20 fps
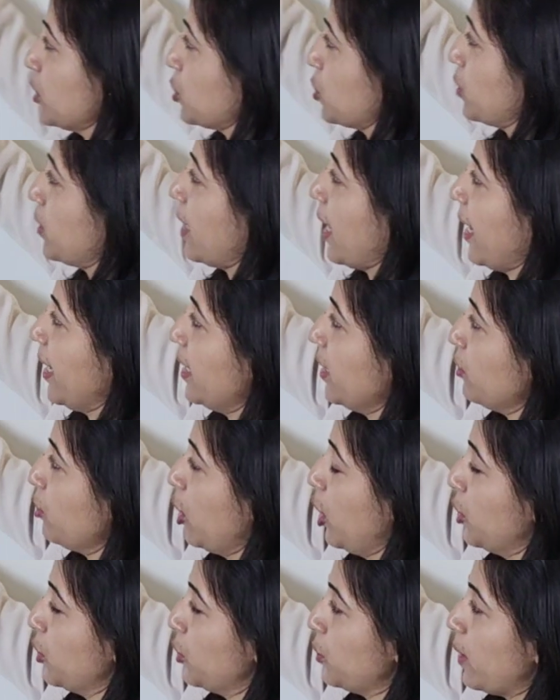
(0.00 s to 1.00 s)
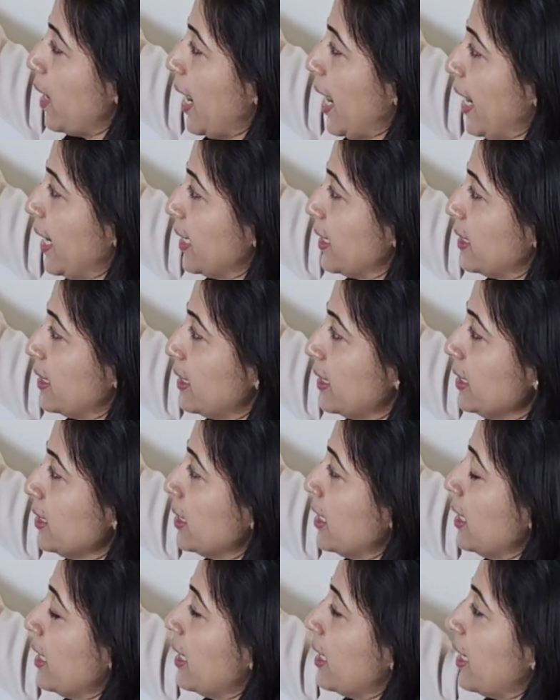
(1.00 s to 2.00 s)
So 9 we have to add in the
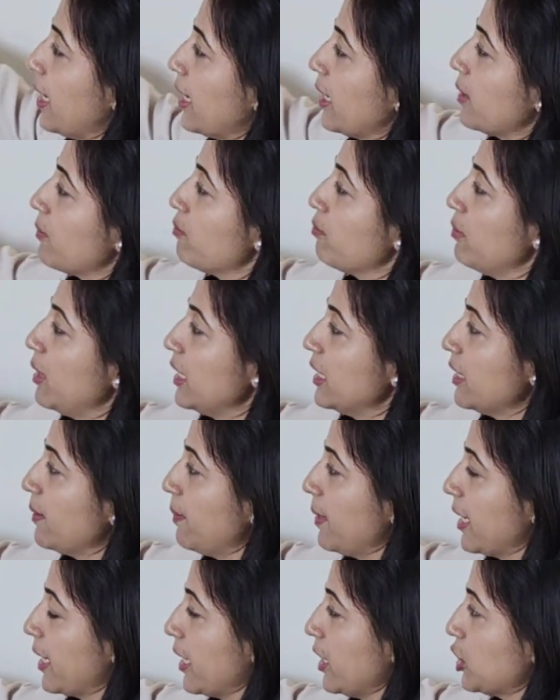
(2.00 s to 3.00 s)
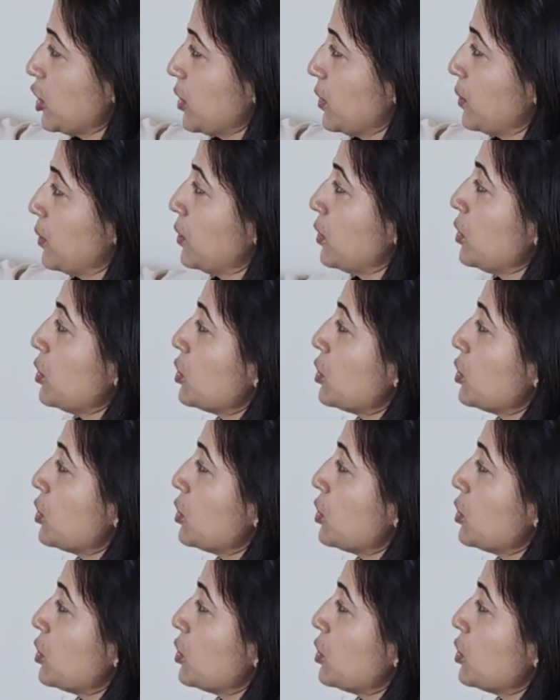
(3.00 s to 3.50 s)
multiplication.